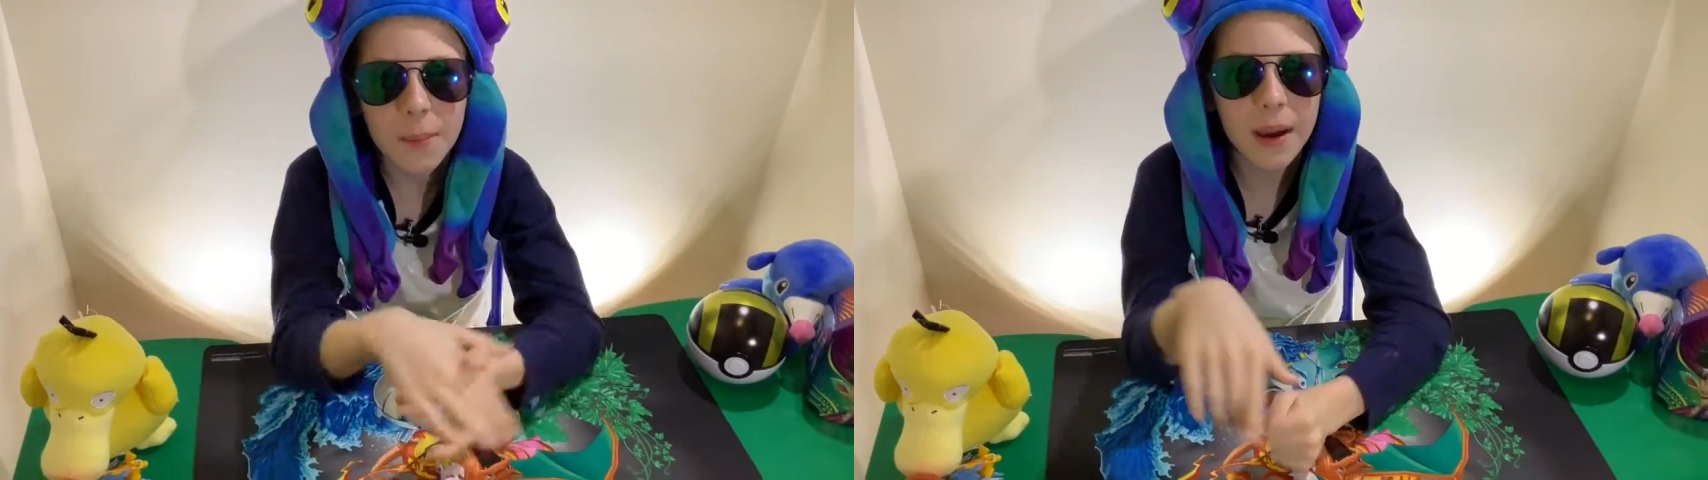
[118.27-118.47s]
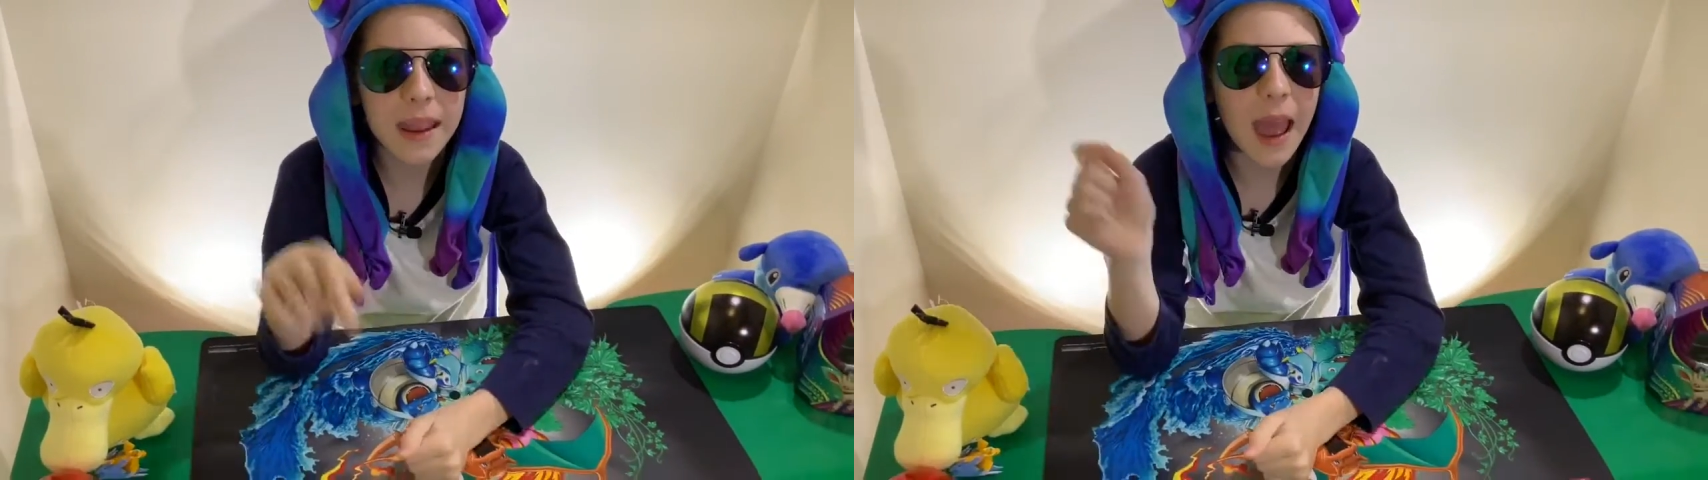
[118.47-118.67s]

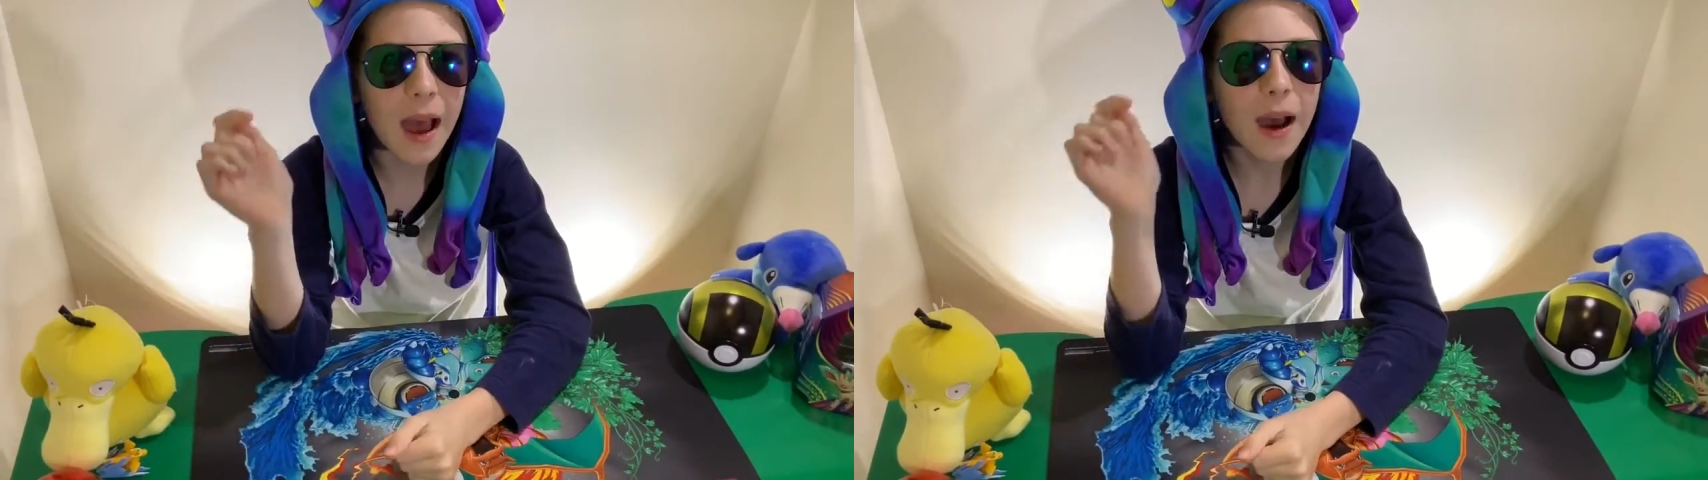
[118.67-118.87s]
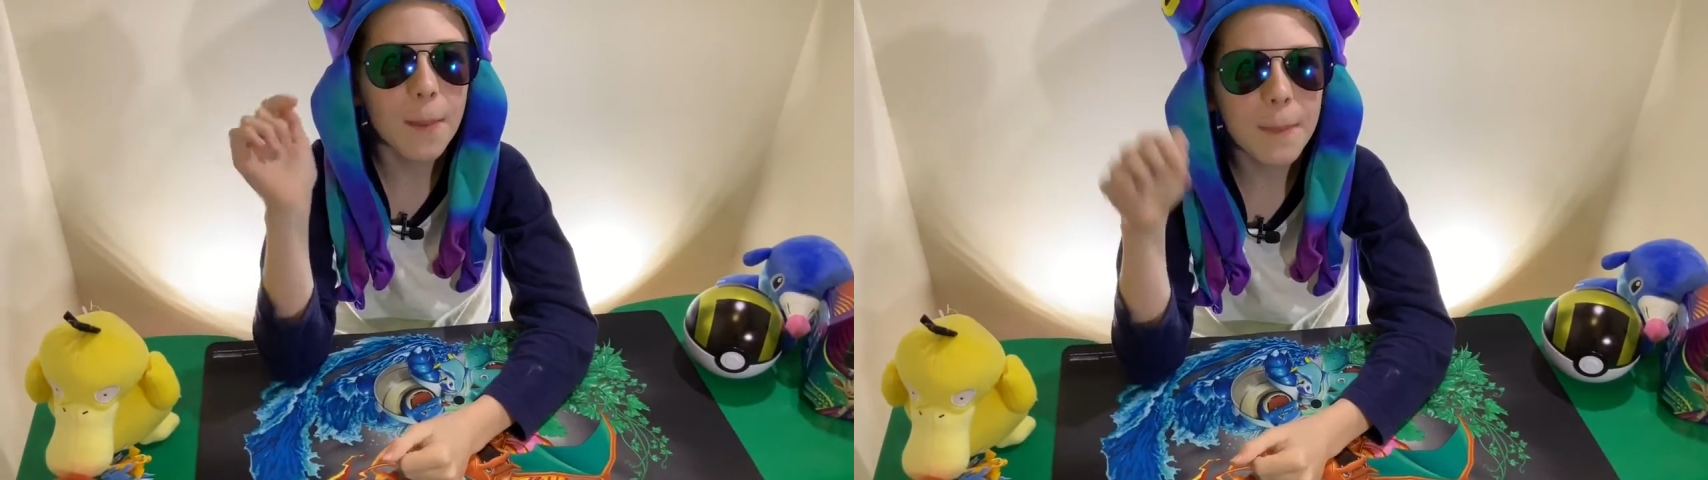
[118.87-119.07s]
But
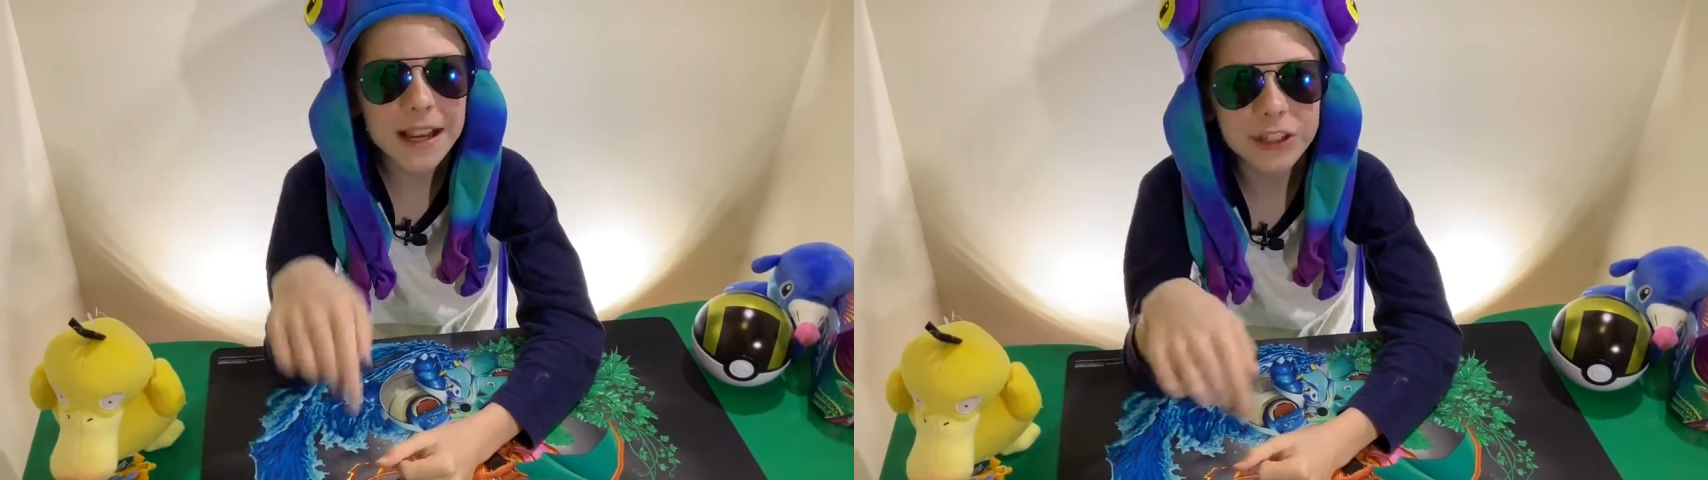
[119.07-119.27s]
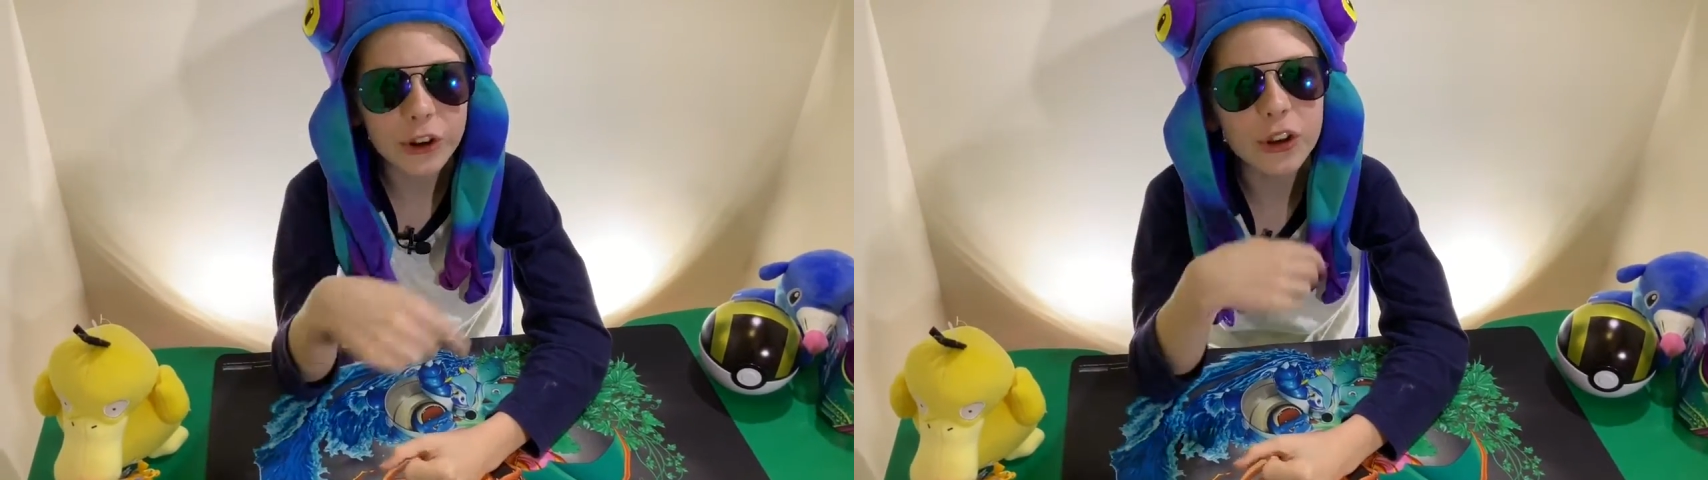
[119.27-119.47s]
yeah,
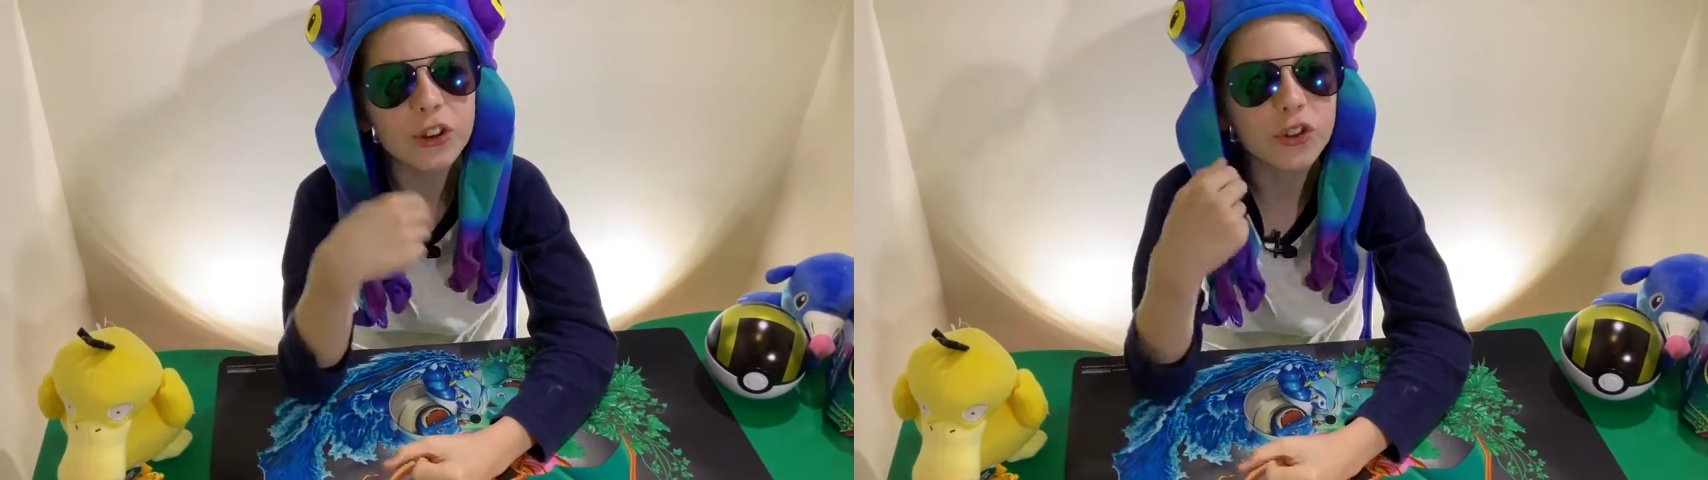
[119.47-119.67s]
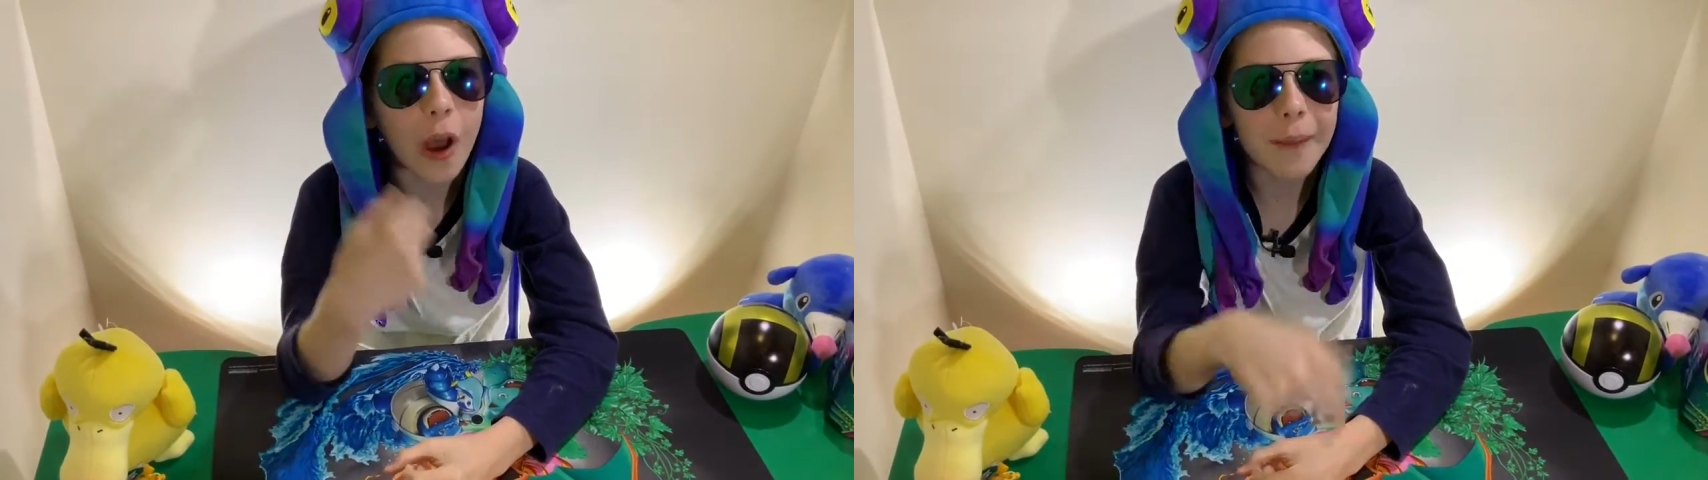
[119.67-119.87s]
make sure
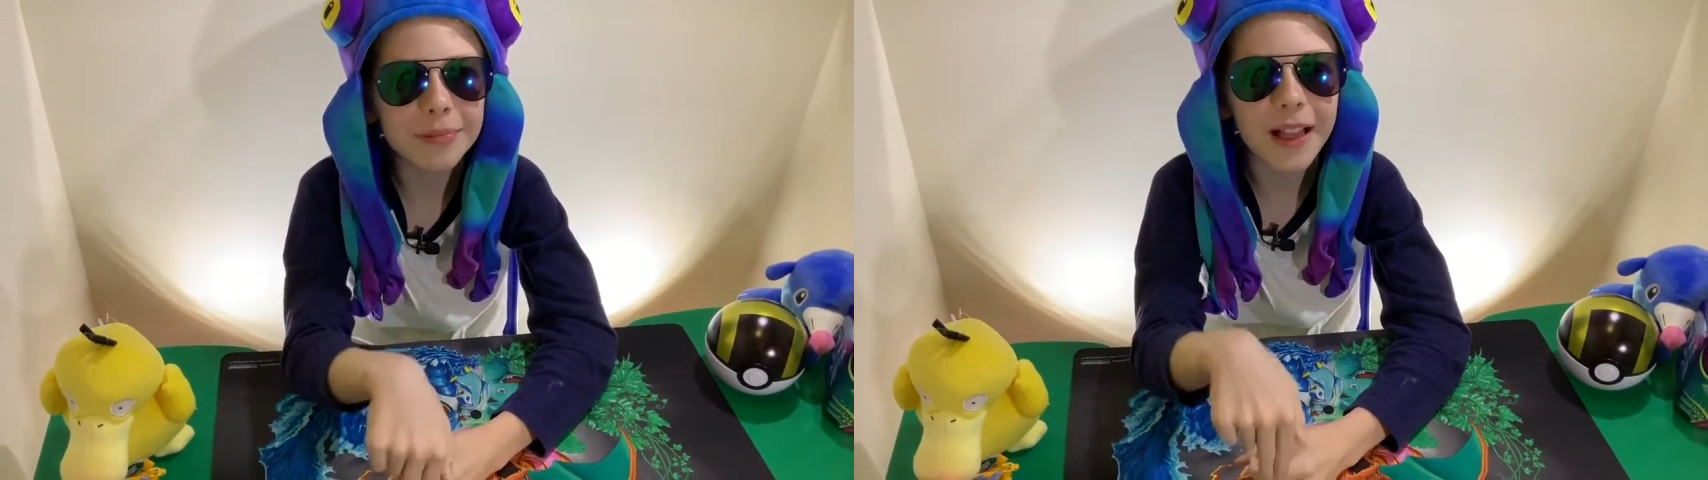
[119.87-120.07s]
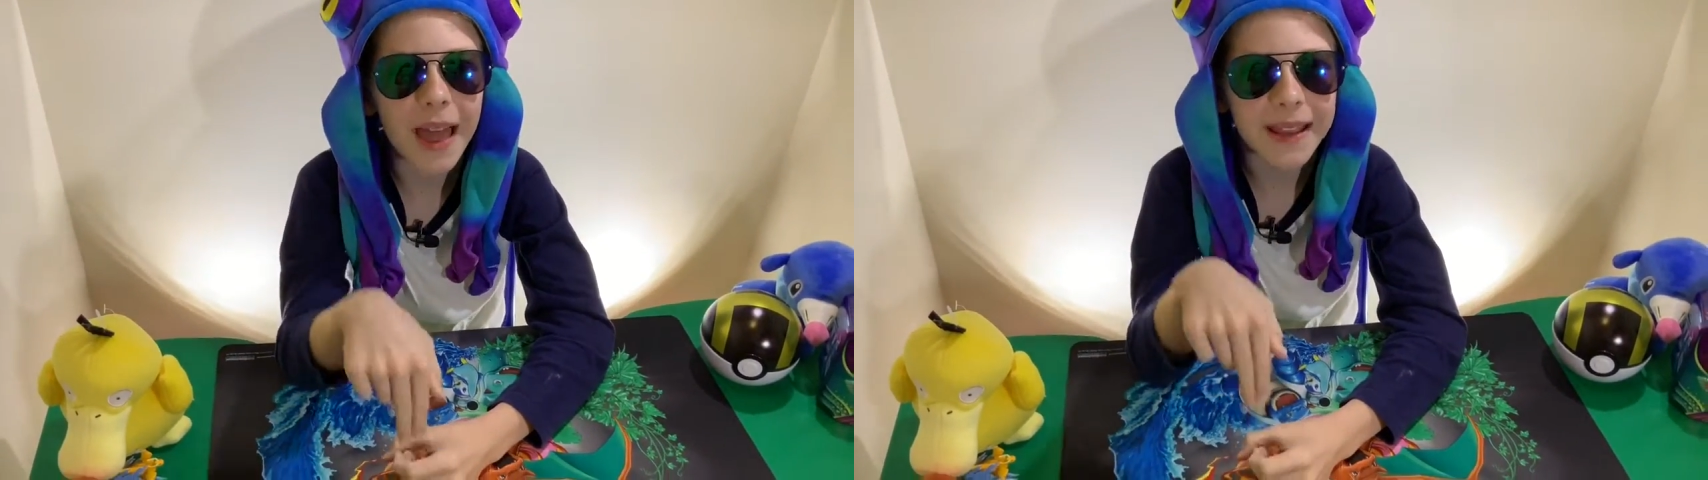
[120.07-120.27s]
you drop
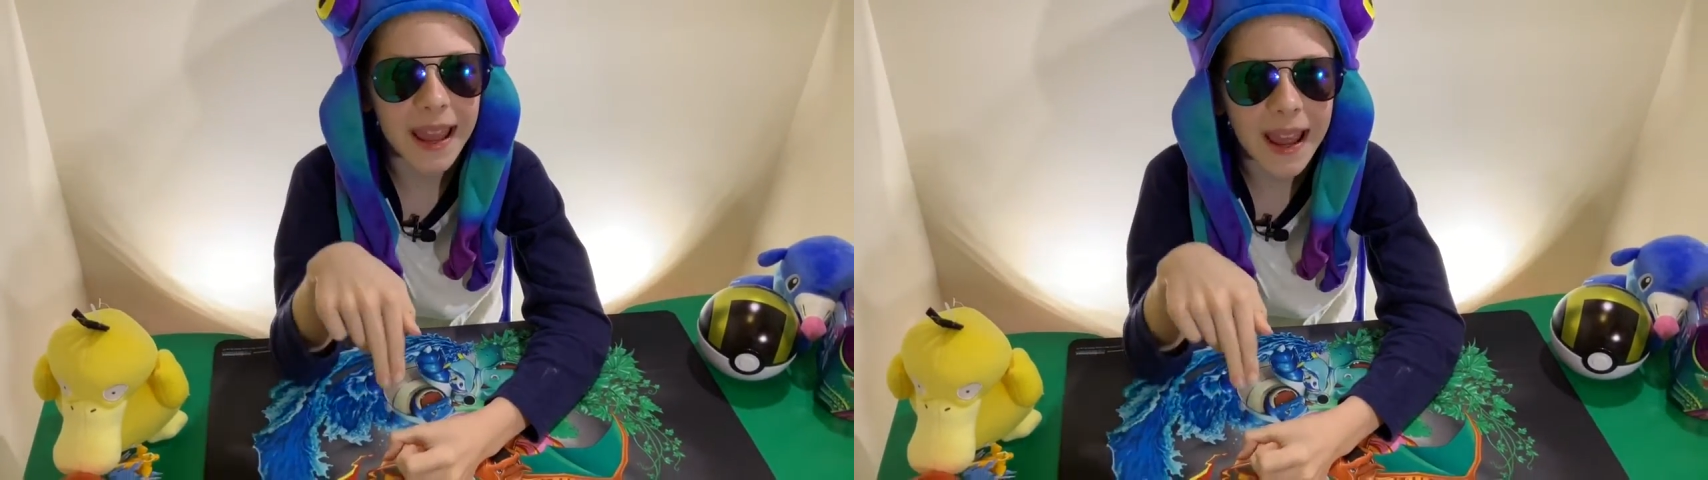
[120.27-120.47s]
a like